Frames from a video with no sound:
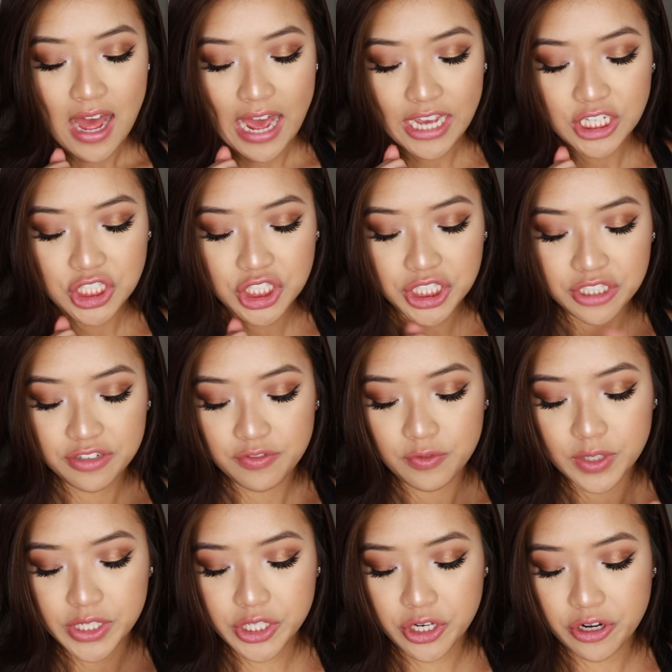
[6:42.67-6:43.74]
I should have
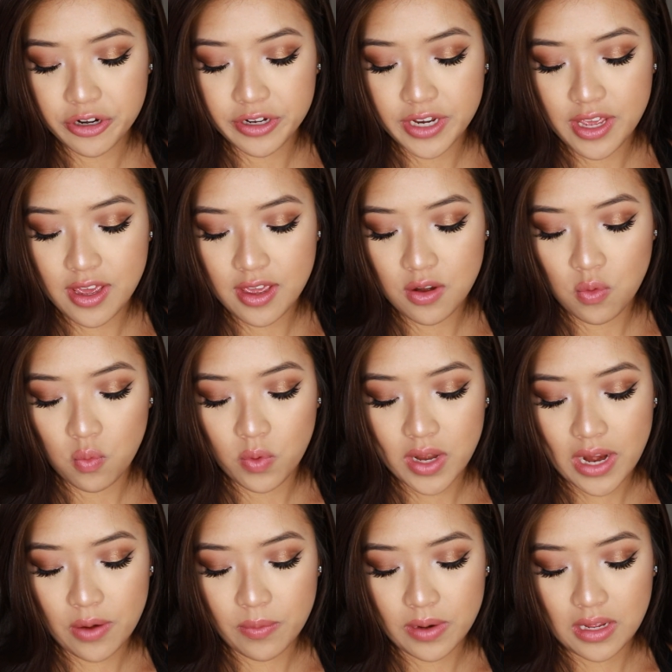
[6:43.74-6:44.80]
returned it when
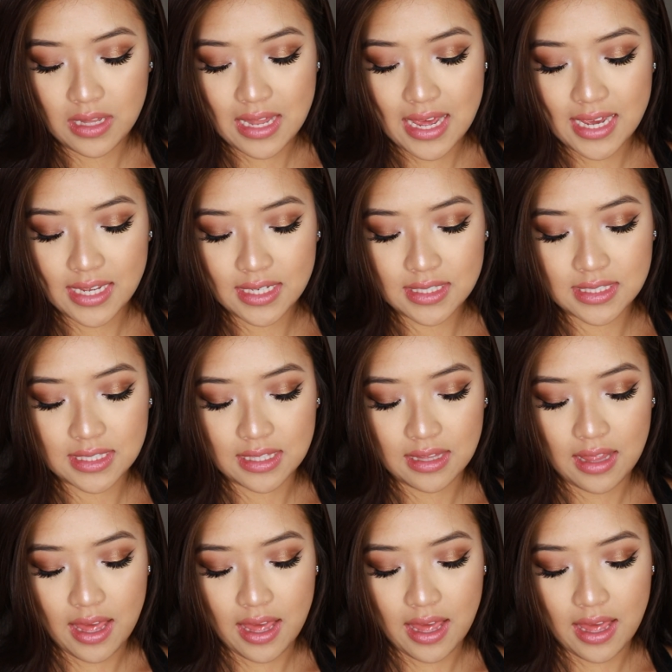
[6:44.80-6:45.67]
I realized